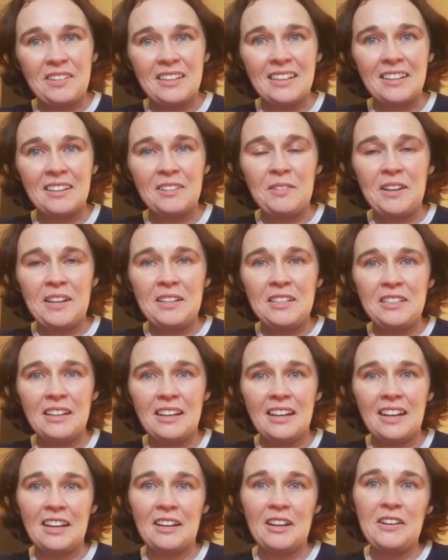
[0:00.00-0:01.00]
when
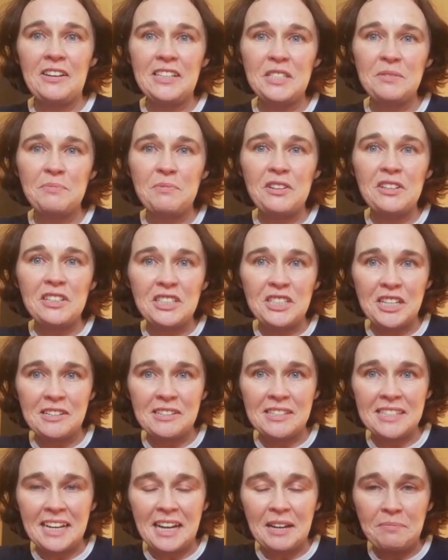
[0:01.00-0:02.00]
a Holy Spirit
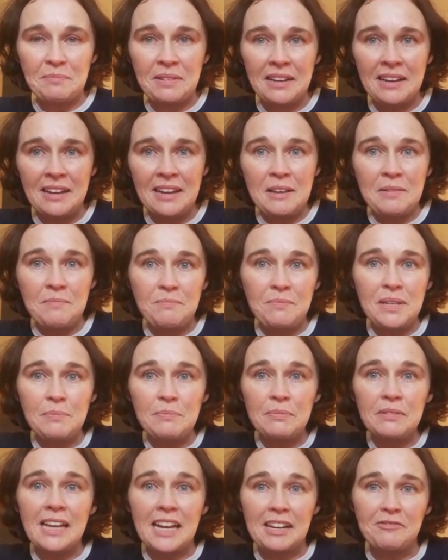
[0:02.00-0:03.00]
shows up,
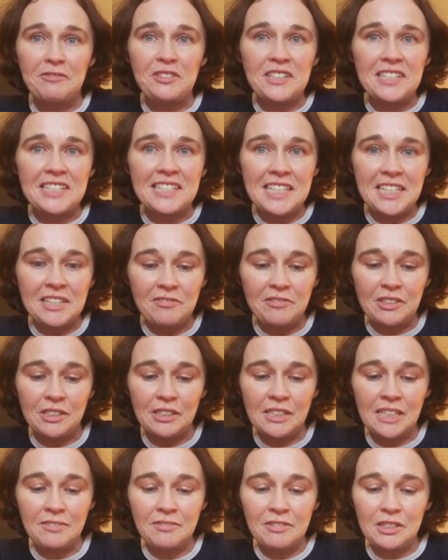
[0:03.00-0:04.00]
people have received
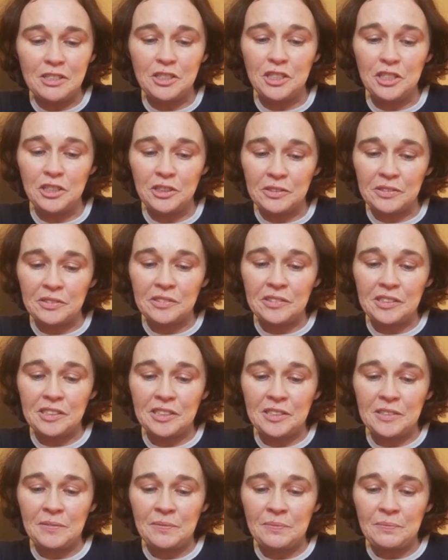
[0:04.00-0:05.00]
even
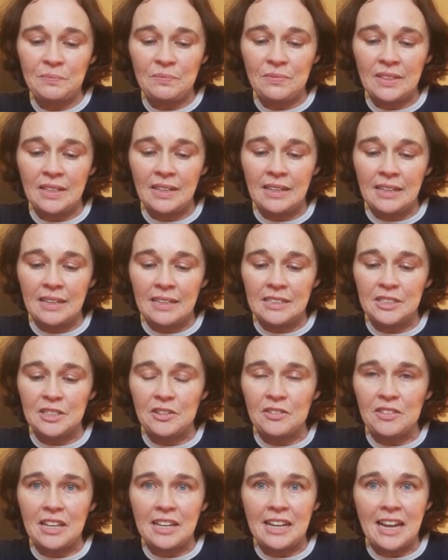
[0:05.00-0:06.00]
jewels. So
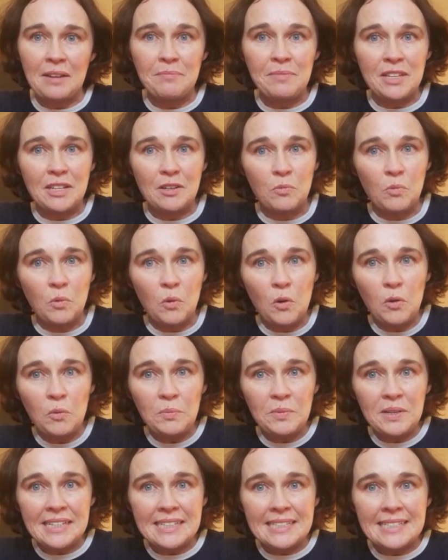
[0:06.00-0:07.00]
there can be a
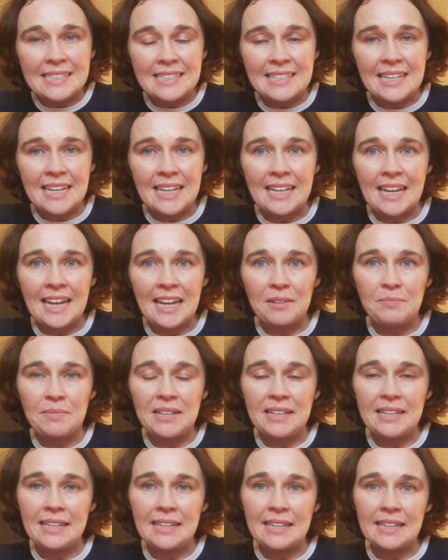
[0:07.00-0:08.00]
warmness, there can
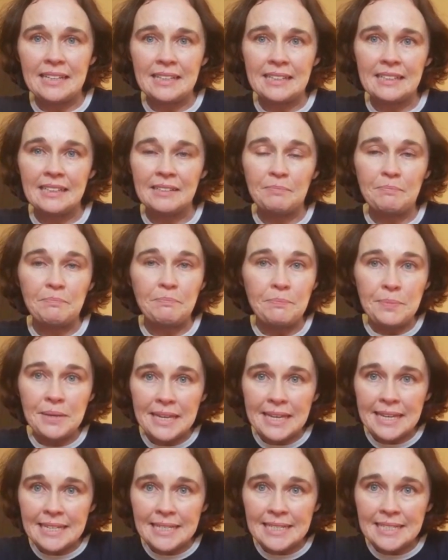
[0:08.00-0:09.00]
be a
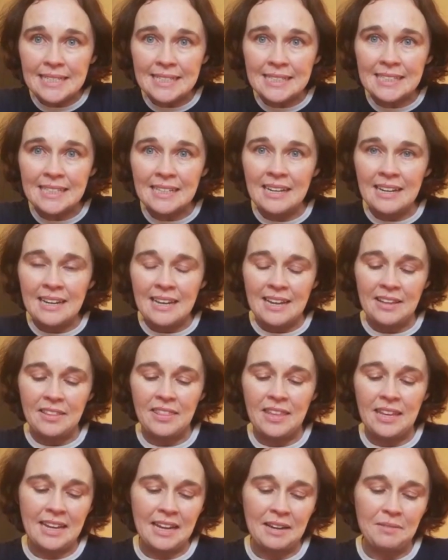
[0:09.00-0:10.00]
peace,
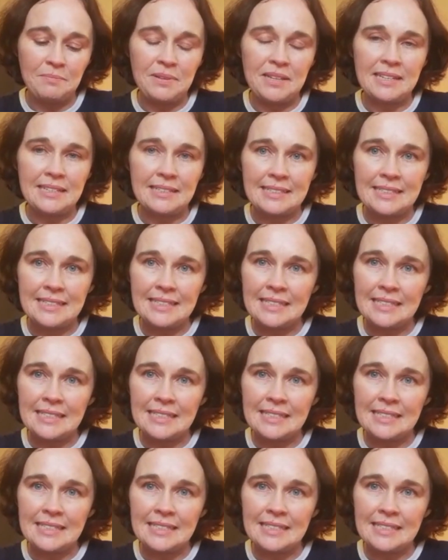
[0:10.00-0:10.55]
there can be a